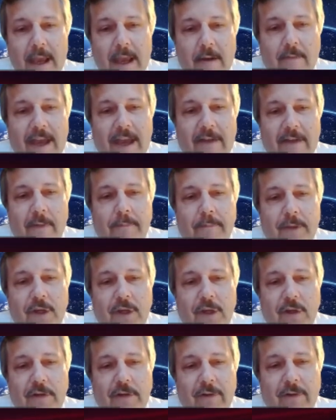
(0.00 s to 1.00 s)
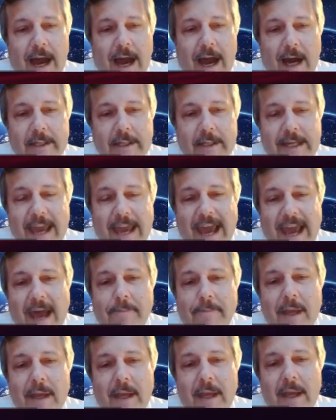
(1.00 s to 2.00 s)
We have a beautiful hard gap,
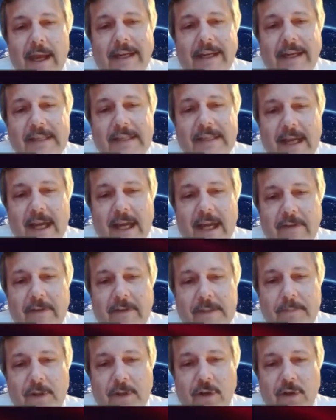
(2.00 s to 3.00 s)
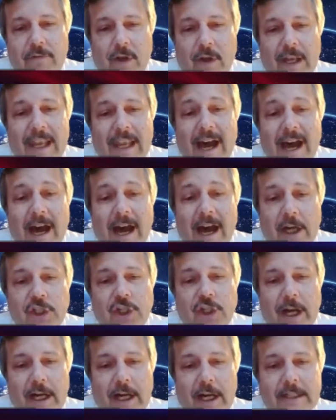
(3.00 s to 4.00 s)
and inside this beautiful
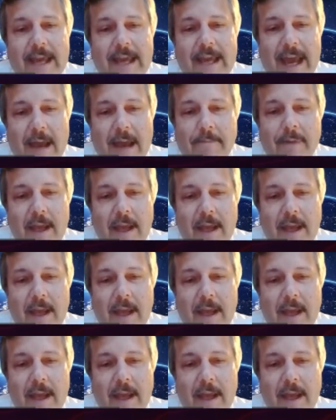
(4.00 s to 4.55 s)
large hard gap,